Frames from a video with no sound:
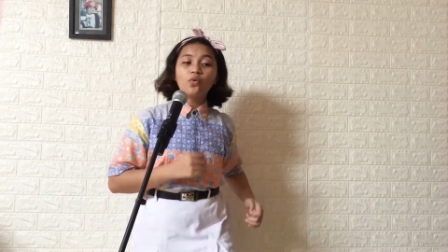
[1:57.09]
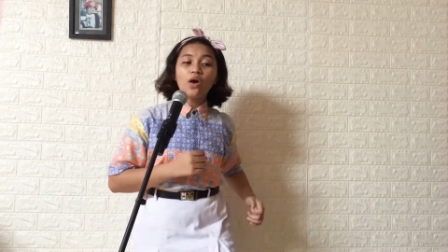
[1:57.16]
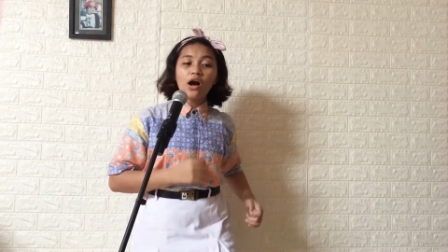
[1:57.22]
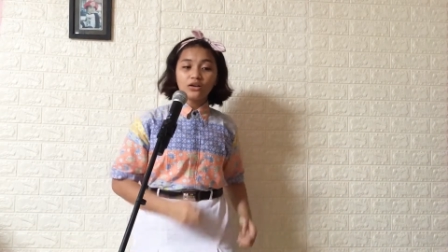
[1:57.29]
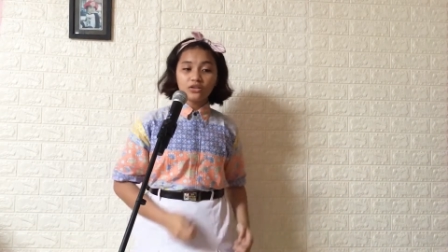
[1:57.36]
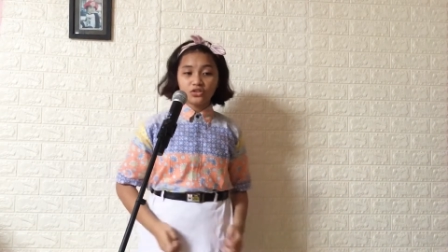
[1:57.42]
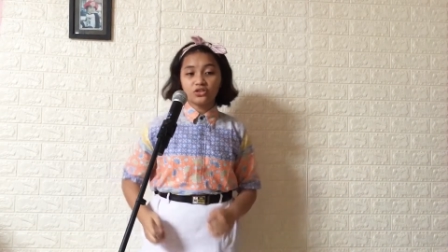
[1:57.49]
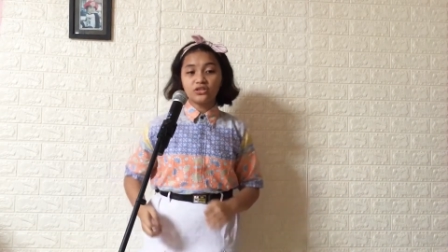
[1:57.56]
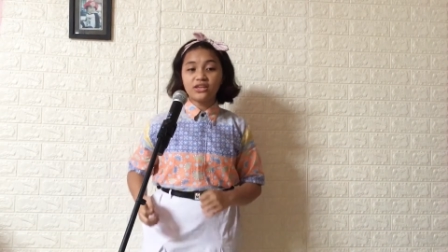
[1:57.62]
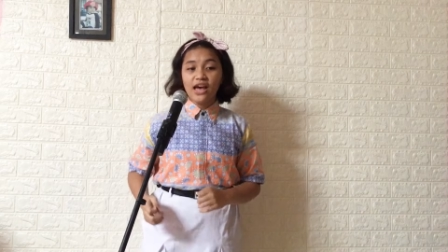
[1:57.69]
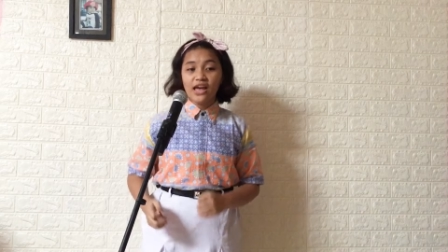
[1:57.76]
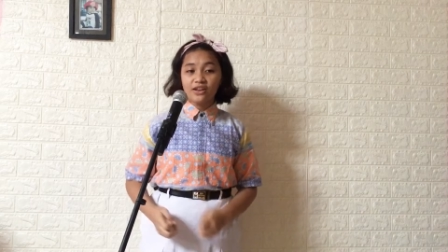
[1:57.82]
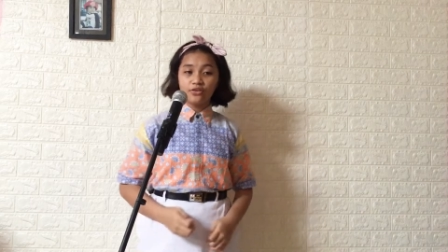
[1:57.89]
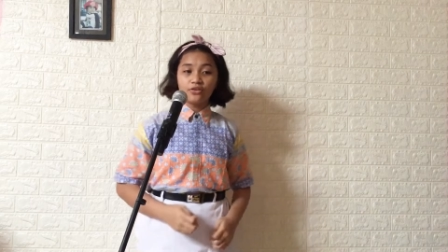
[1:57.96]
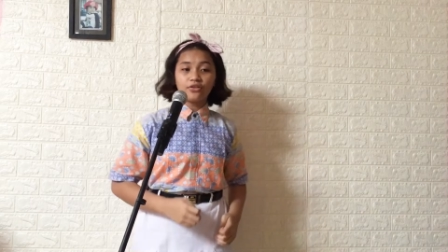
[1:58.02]
walked
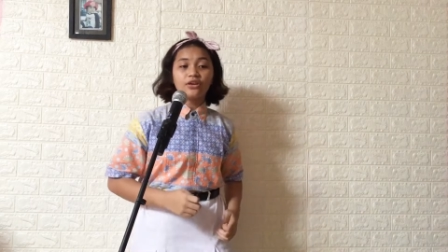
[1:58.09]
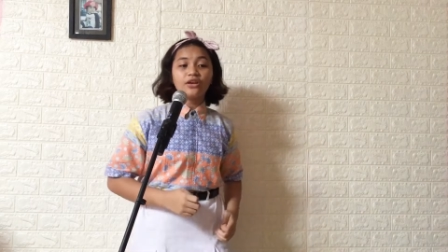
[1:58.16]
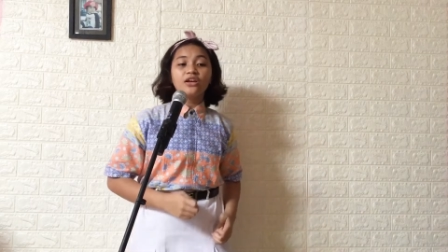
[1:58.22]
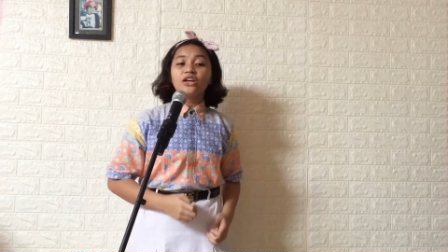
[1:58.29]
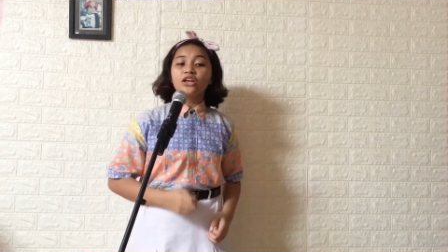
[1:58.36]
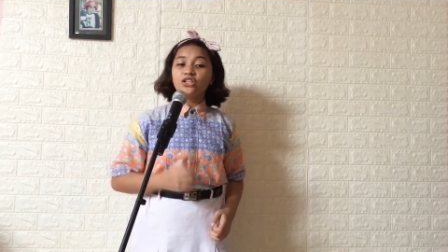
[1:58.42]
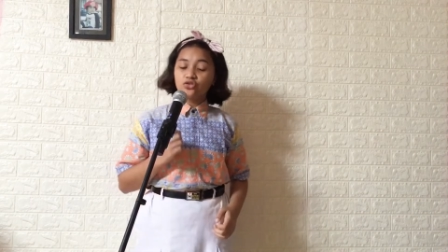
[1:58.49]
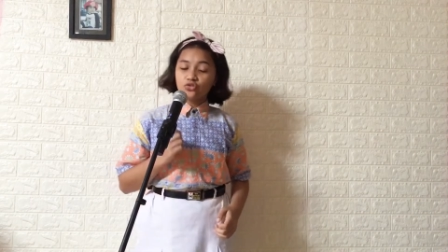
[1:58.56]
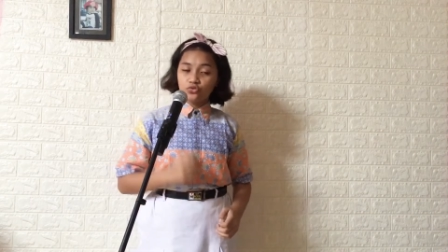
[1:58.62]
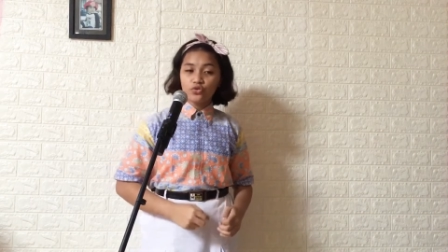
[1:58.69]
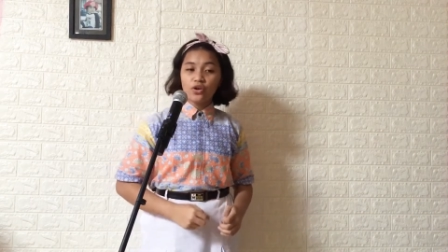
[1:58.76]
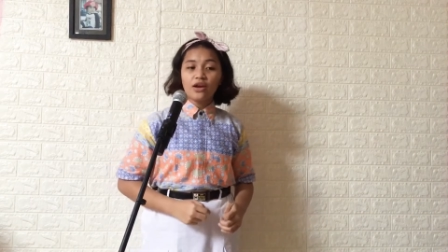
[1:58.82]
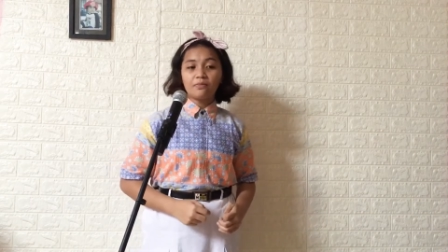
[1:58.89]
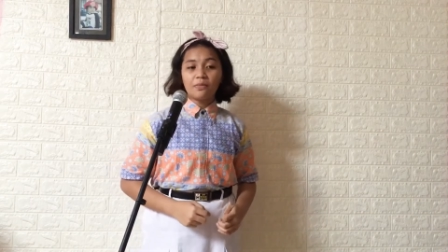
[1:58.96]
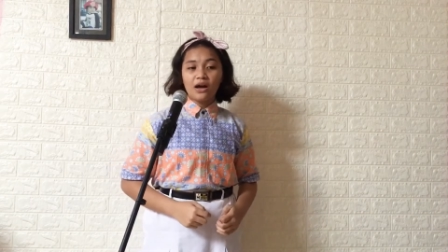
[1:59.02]
together into
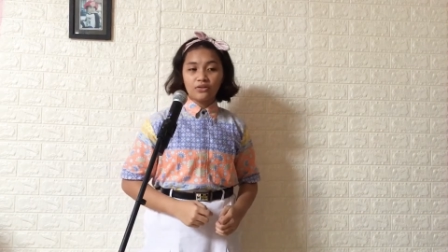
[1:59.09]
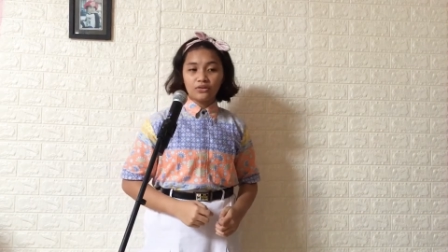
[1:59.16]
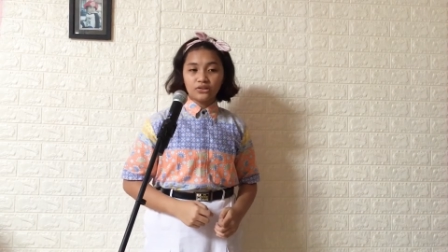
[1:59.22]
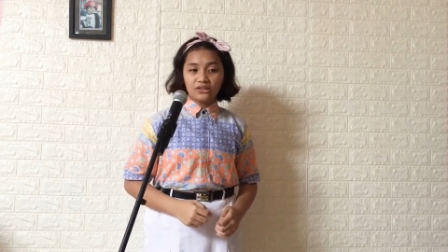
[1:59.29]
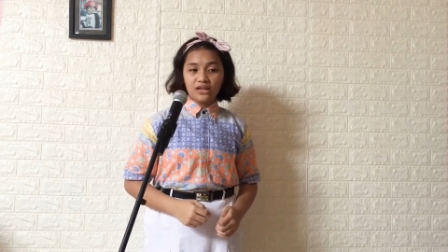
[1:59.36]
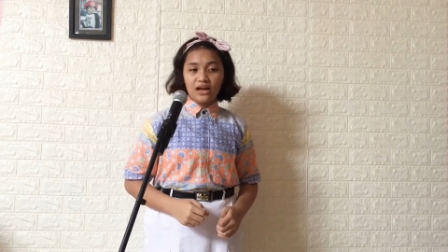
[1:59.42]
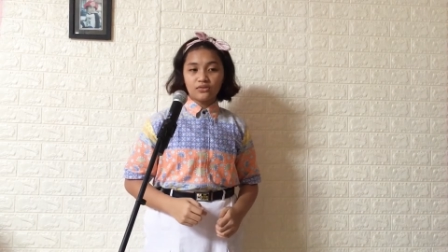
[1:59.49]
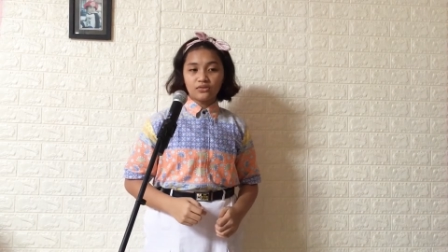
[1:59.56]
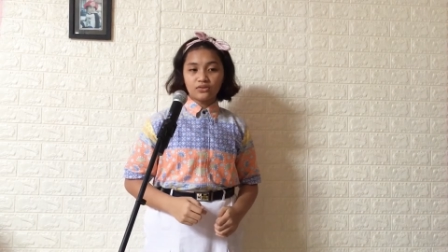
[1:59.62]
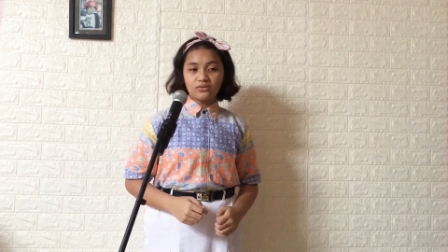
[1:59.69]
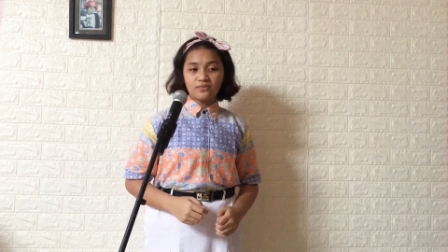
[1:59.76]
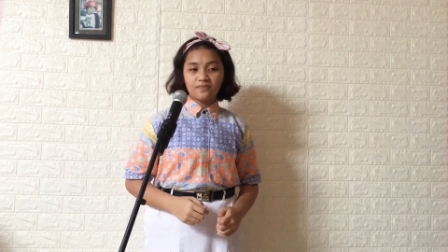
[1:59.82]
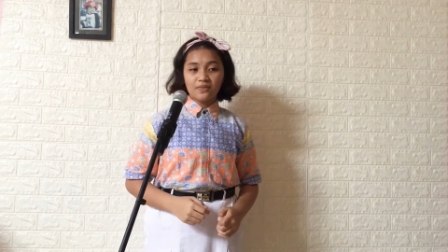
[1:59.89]
grandmother's house.